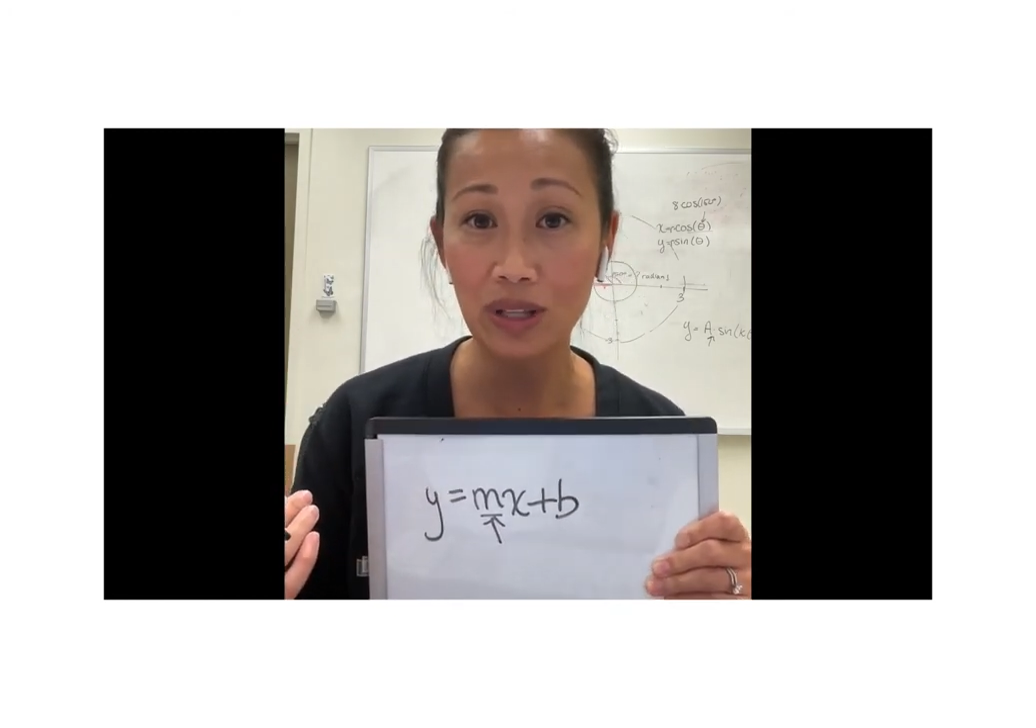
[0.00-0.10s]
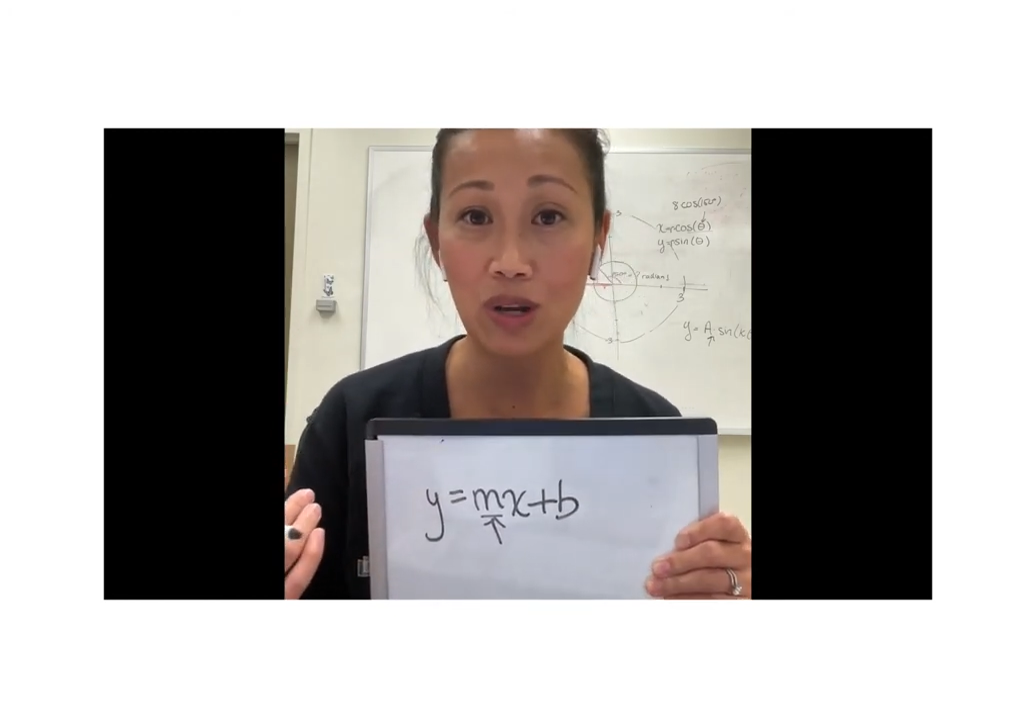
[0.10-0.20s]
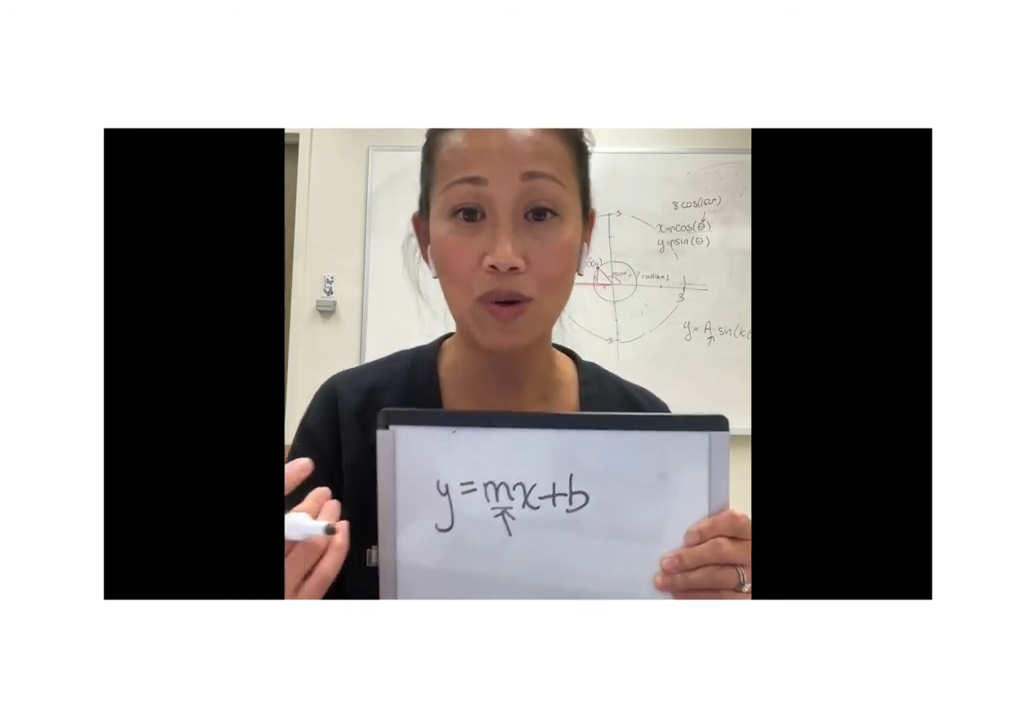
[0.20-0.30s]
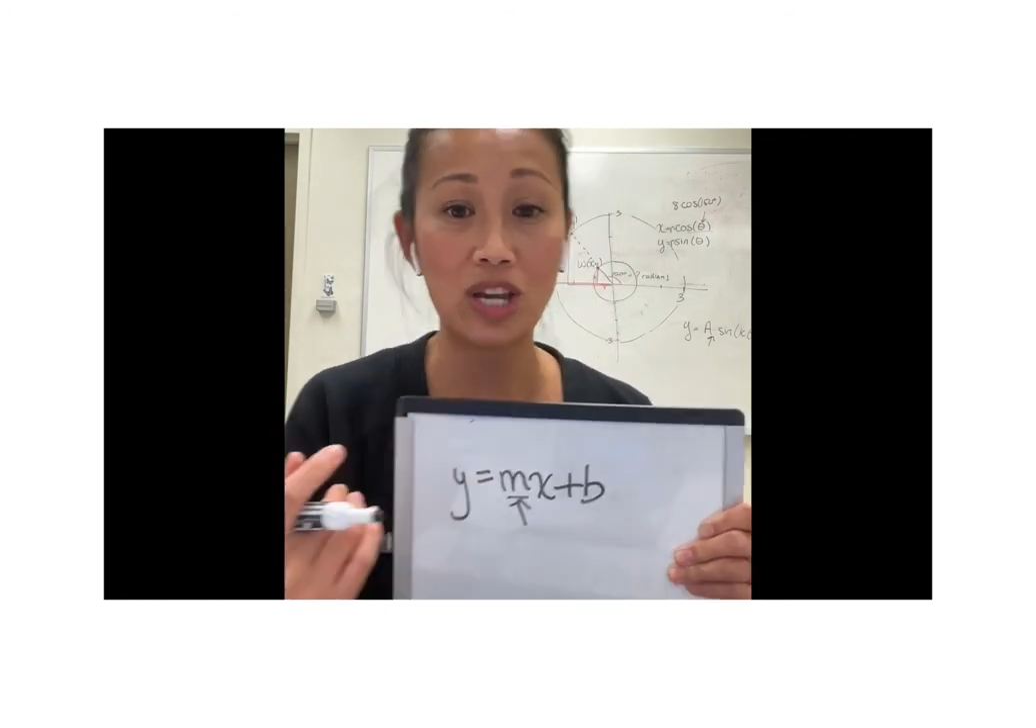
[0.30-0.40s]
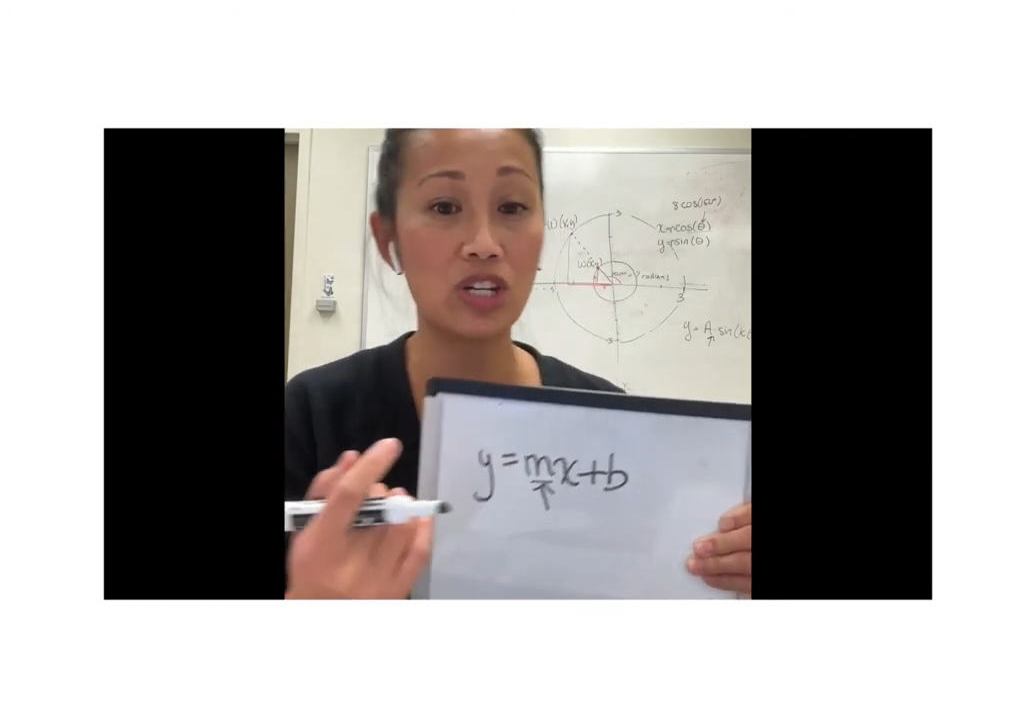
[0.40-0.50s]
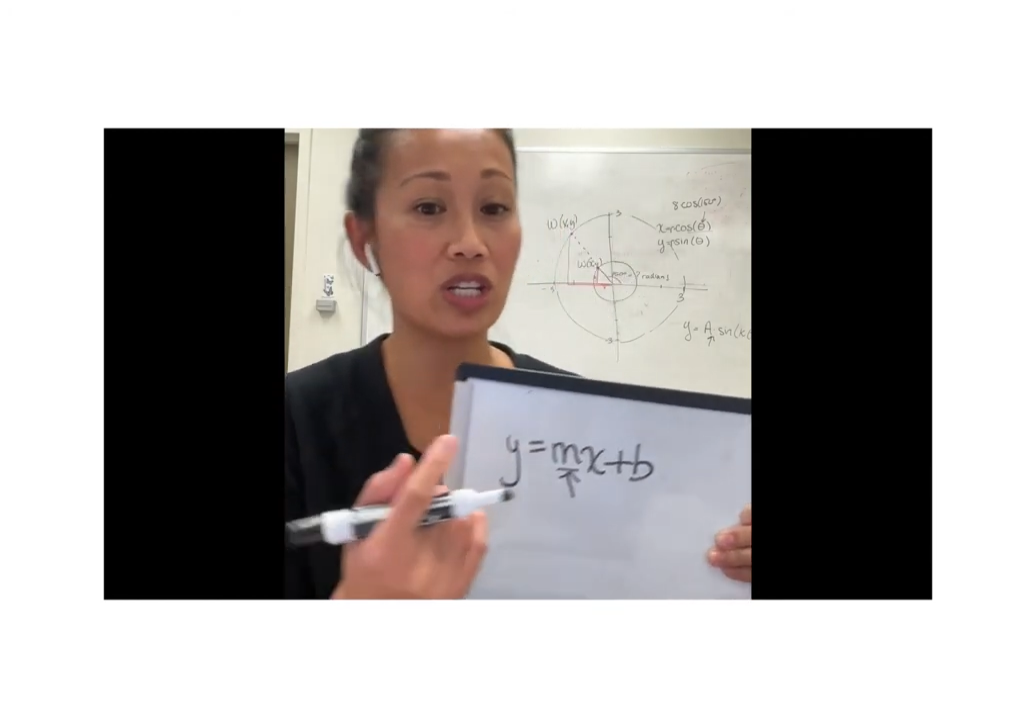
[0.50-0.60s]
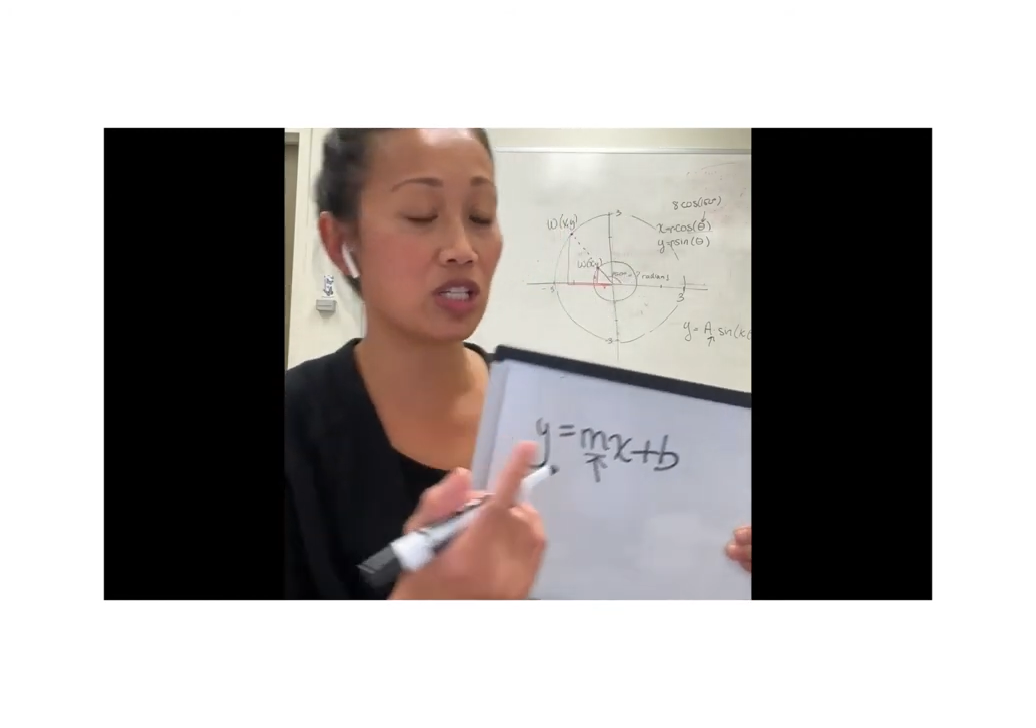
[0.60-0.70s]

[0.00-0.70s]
equation.